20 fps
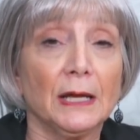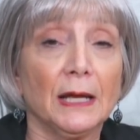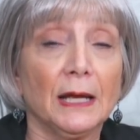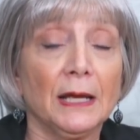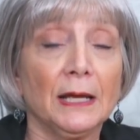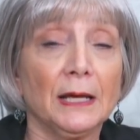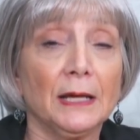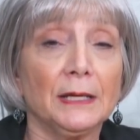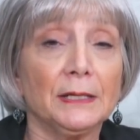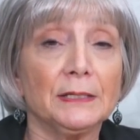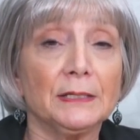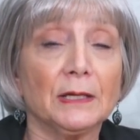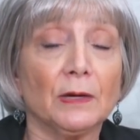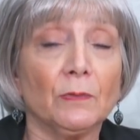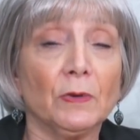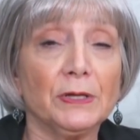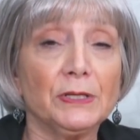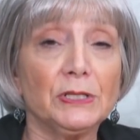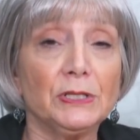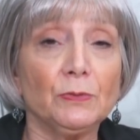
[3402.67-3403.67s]
And
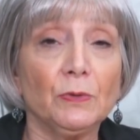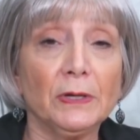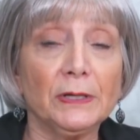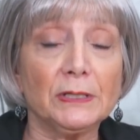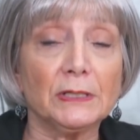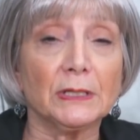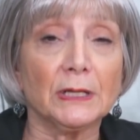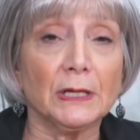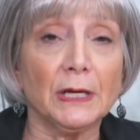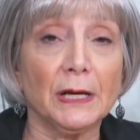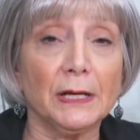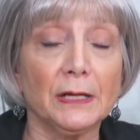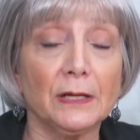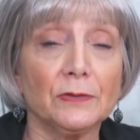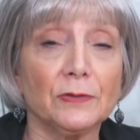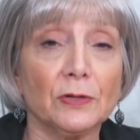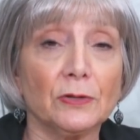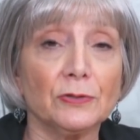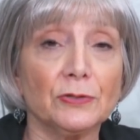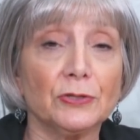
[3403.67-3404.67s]
when she went to cut
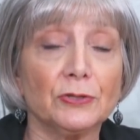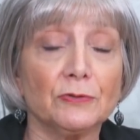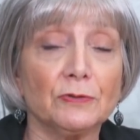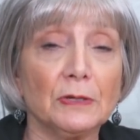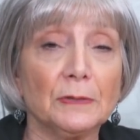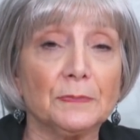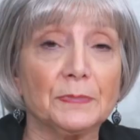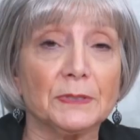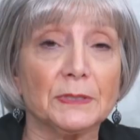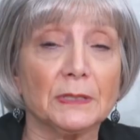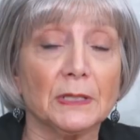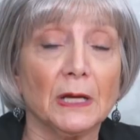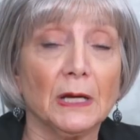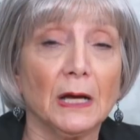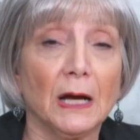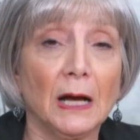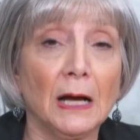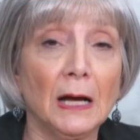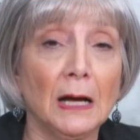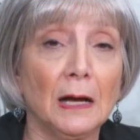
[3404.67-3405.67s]
those strips
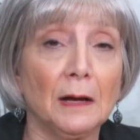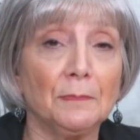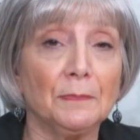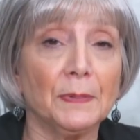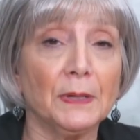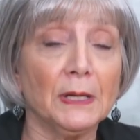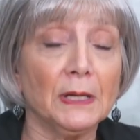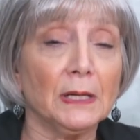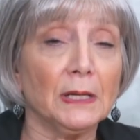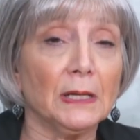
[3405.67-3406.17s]
up,